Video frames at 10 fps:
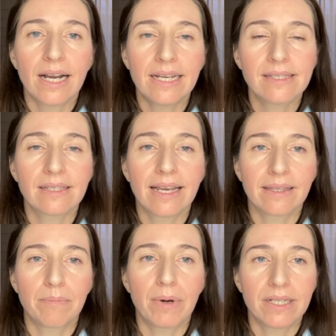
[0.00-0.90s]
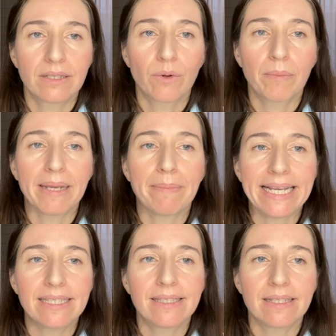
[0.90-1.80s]
I select the button on my
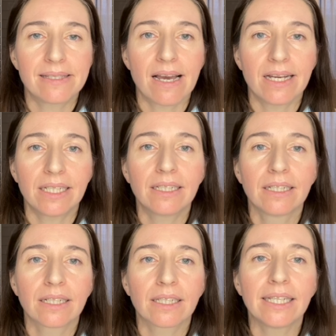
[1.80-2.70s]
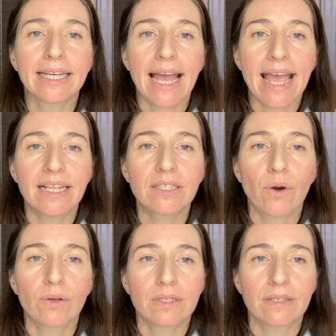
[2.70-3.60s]
base design, click Add
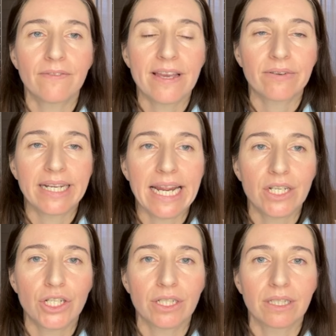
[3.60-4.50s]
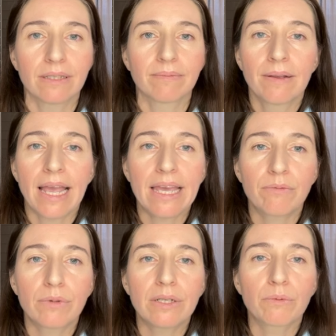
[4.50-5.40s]
Content Variation,
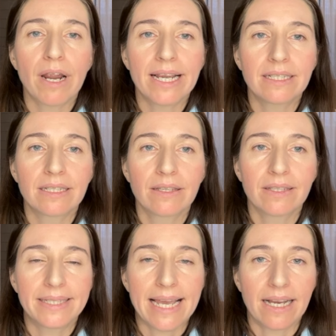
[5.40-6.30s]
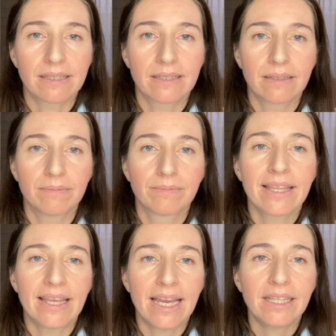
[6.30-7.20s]
and rewrite the text.
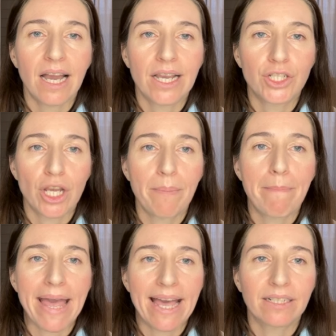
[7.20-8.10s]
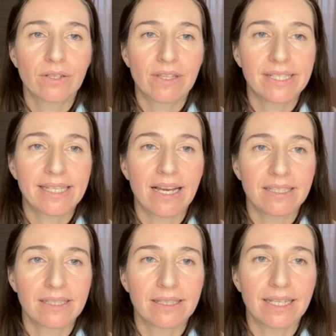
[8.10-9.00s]
Then I jump back to the
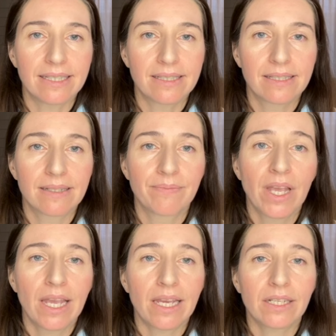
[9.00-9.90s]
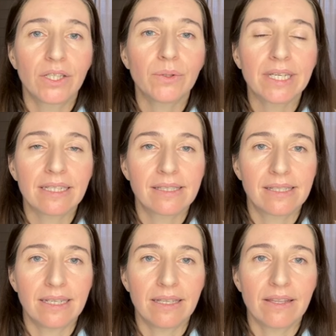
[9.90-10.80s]
sizes list, and you can
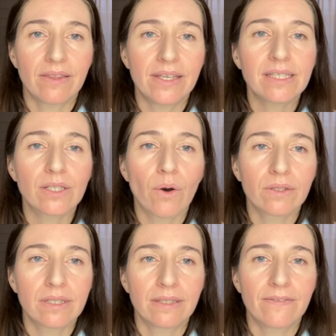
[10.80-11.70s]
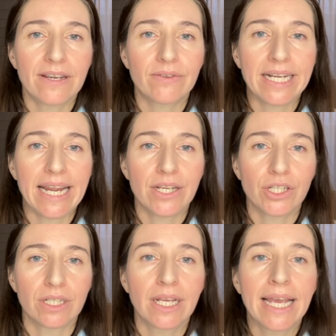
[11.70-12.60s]
see that this content
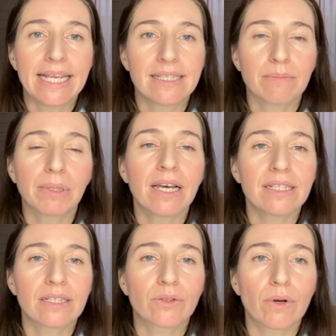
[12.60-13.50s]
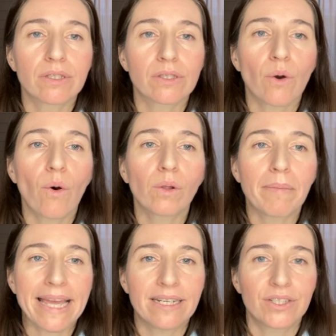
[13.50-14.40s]
variation is applied across all
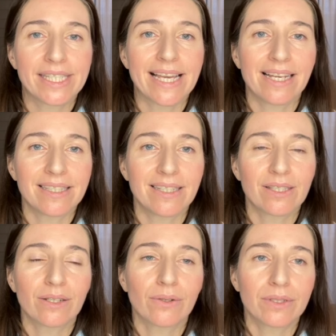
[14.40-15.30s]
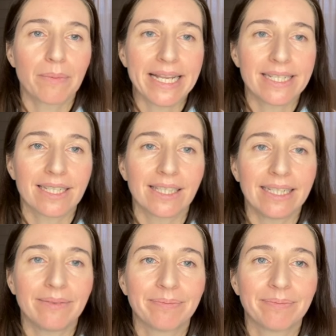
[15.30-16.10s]
banner sizes automatically.